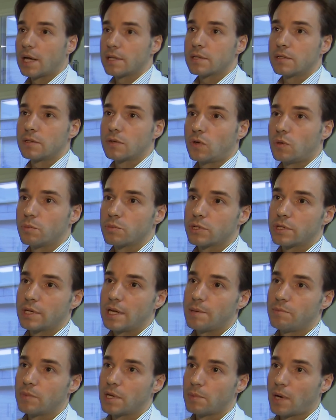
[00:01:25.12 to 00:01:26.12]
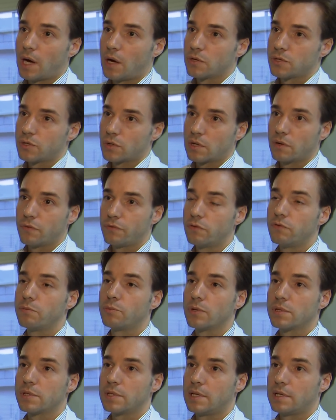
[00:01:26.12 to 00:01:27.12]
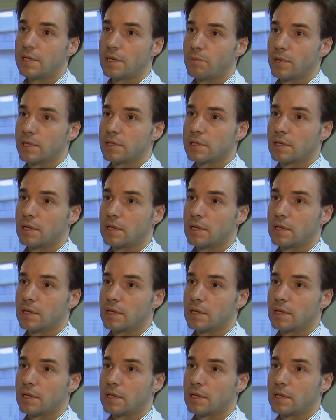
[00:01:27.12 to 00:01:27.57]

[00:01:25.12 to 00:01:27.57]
with broken heart syndrome die in hospital.